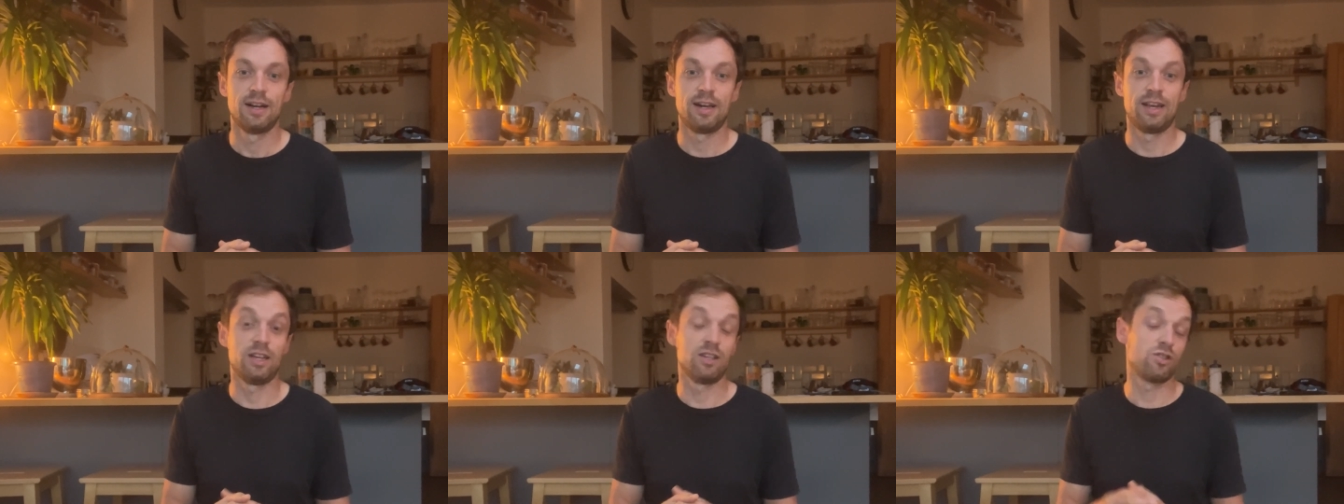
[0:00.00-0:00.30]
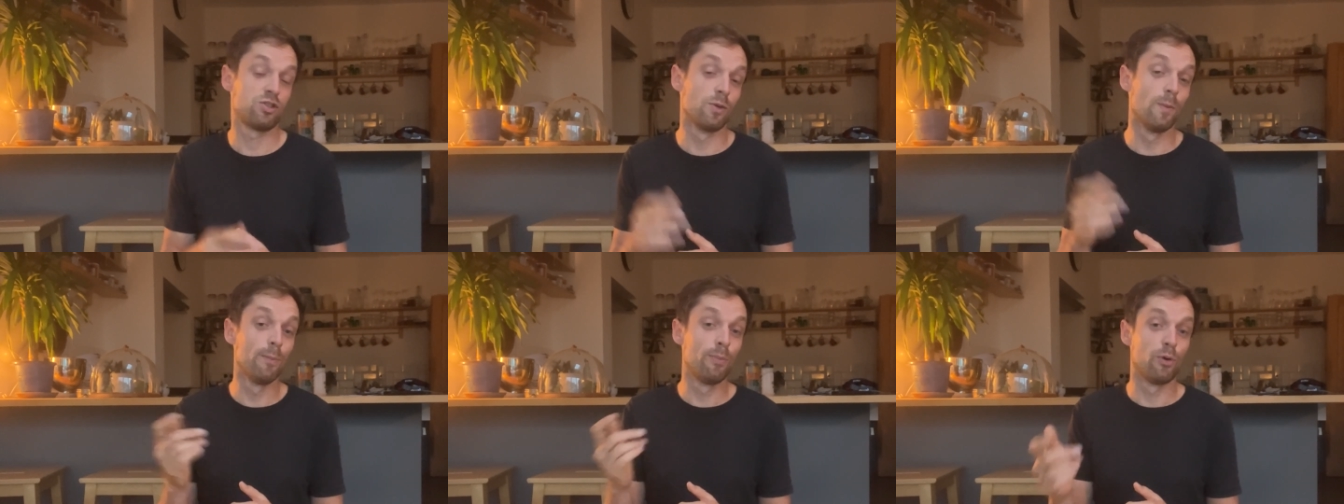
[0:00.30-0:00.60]
And at
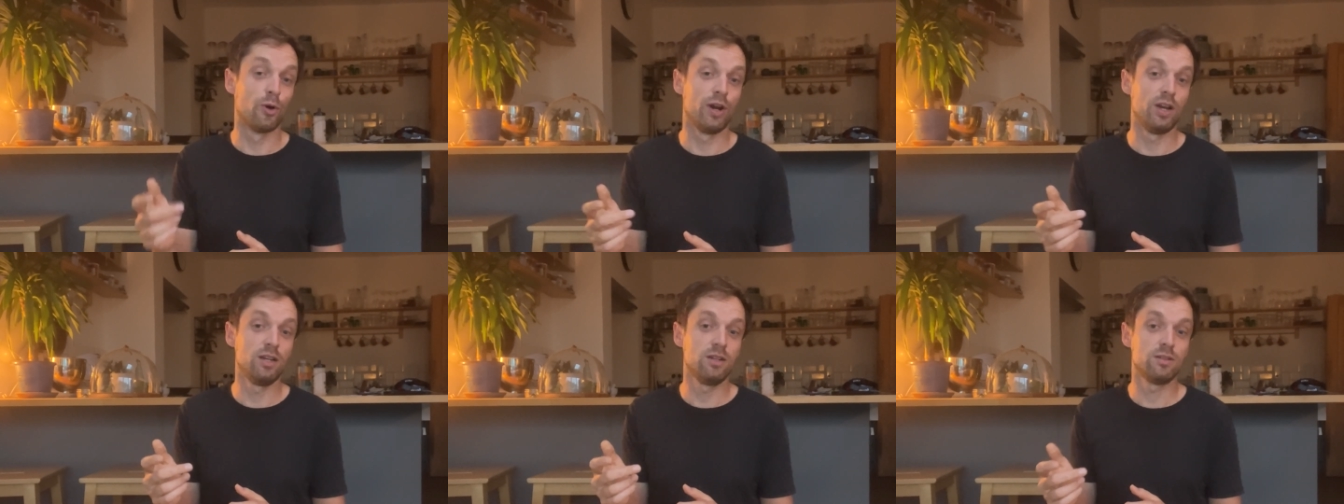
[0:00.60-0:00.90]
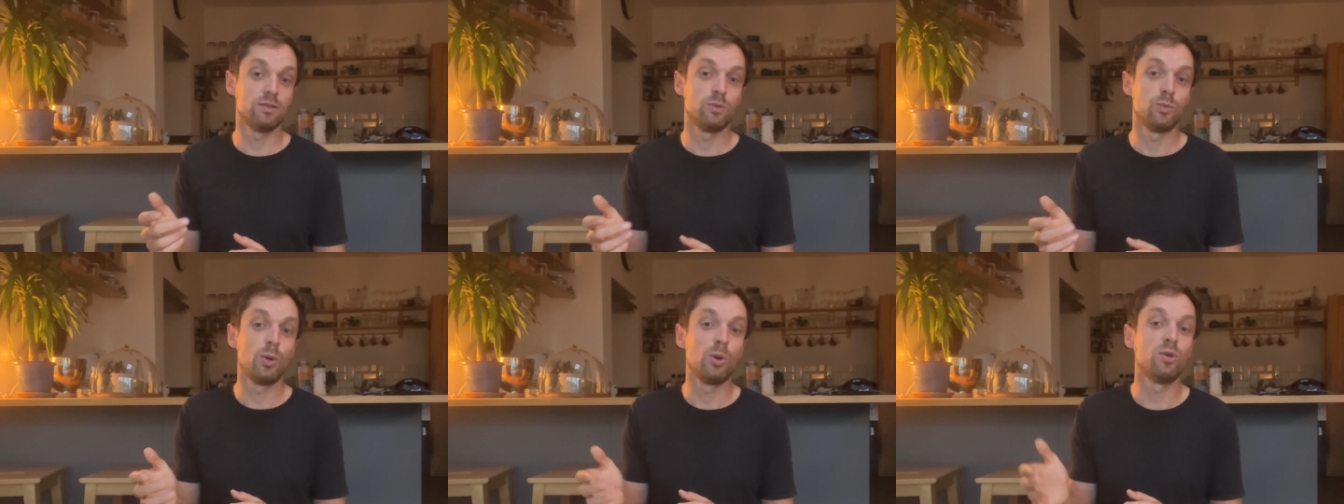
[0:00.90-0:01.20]
some
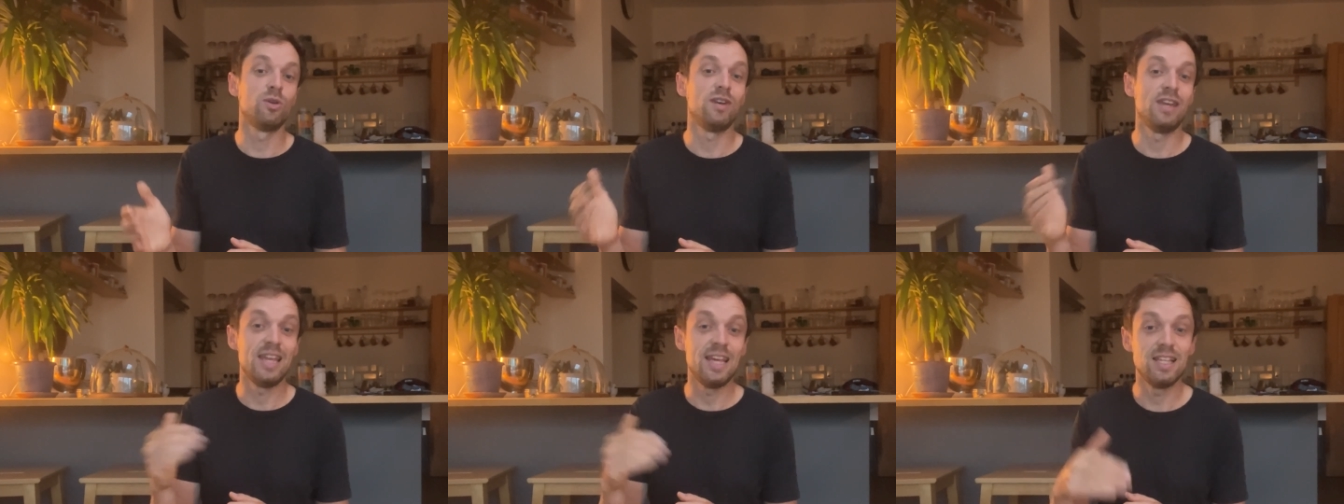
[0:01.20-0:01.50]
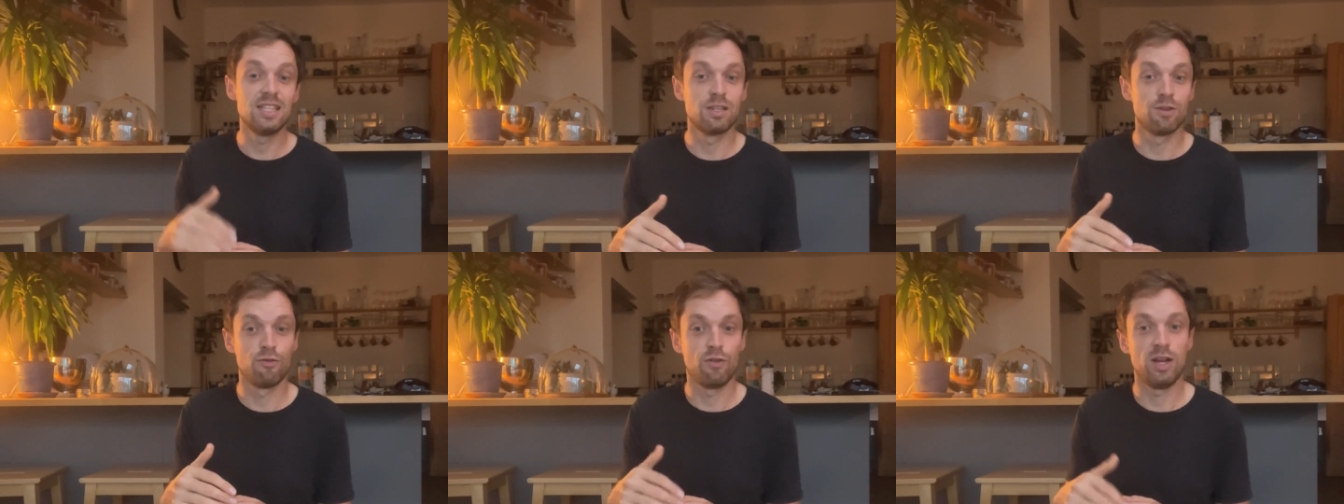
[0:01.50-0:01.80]
point, we'll
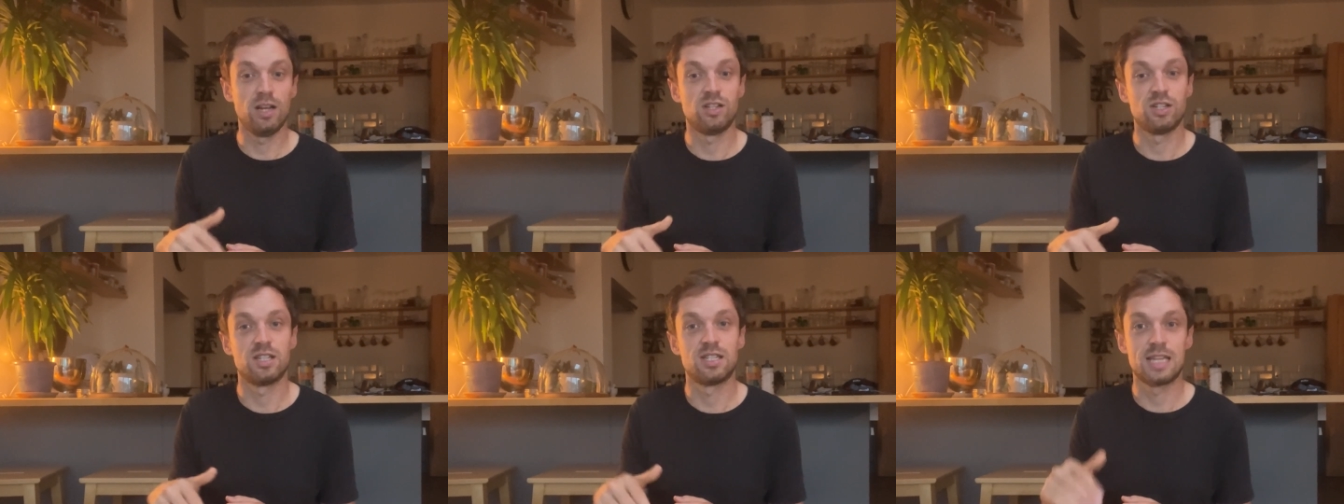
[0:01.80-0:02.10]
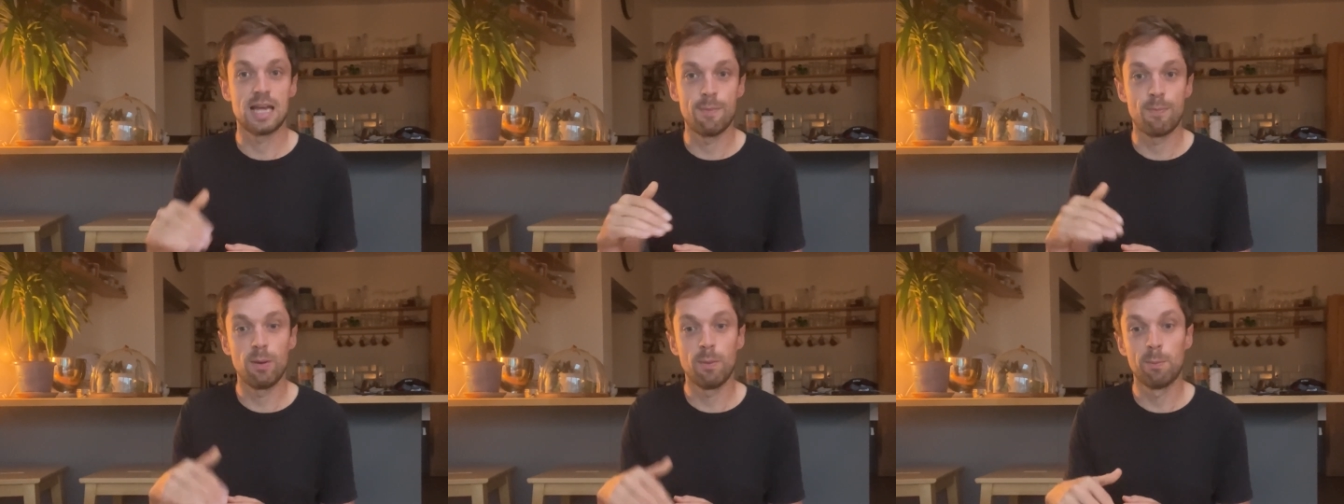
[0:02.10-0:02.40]
need to reach a
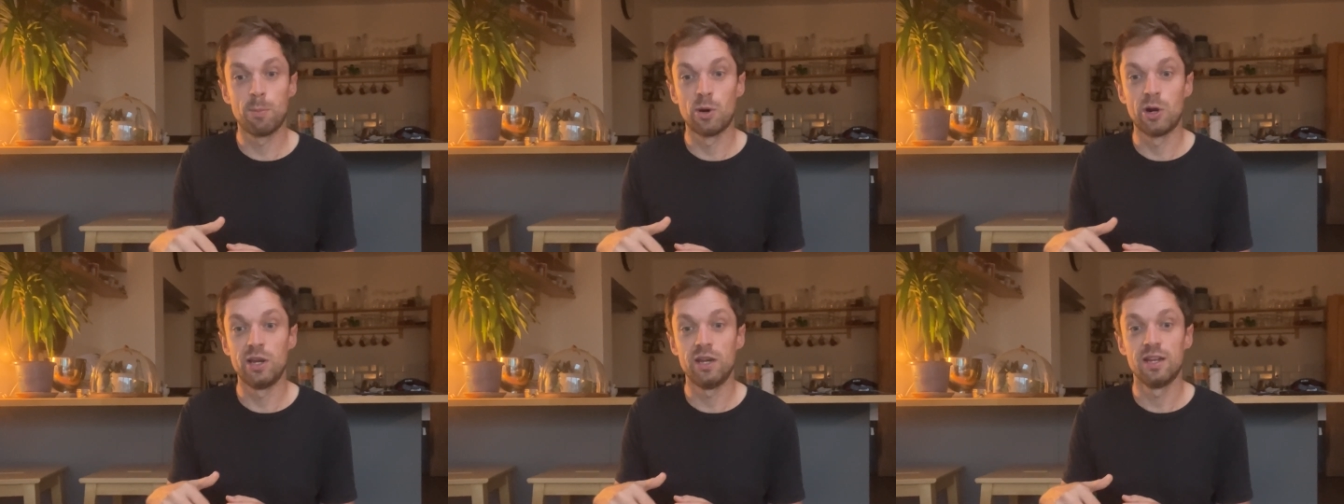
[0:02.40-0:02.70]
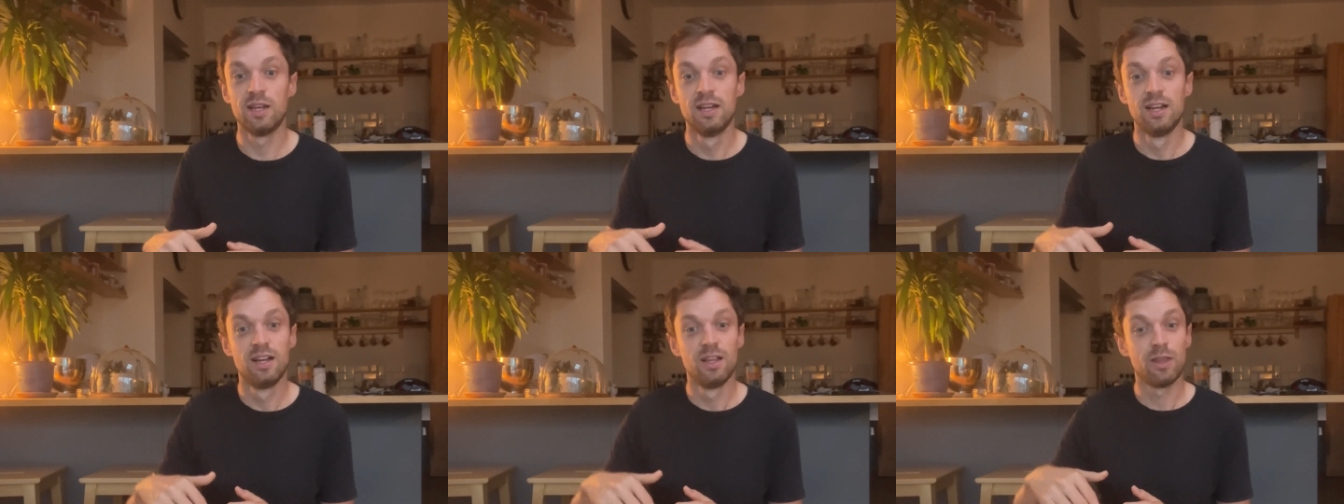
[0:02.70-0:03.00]
tipping
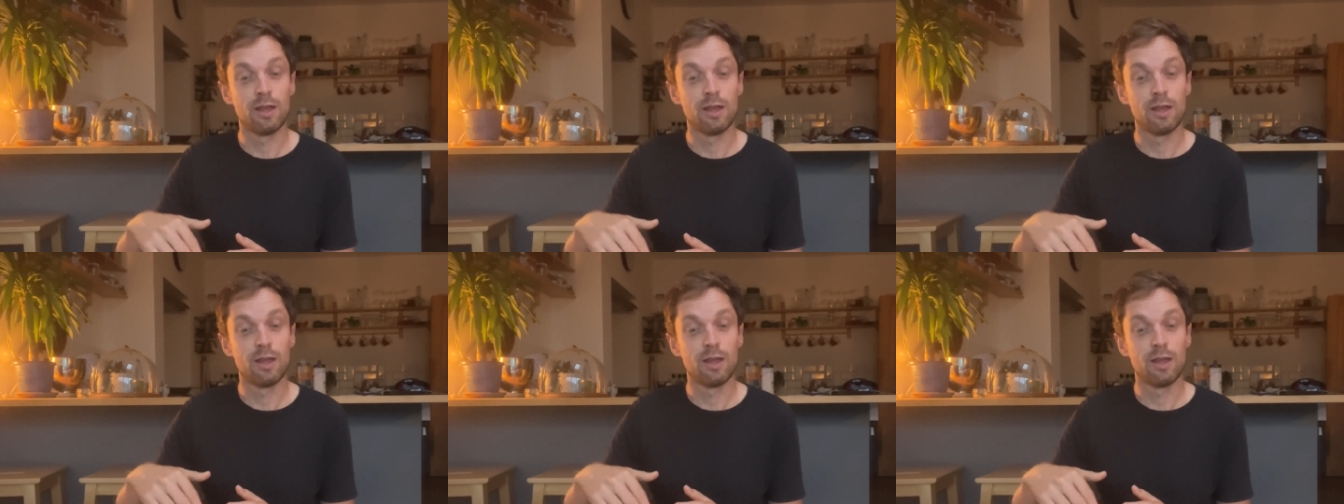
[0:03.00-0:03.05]
point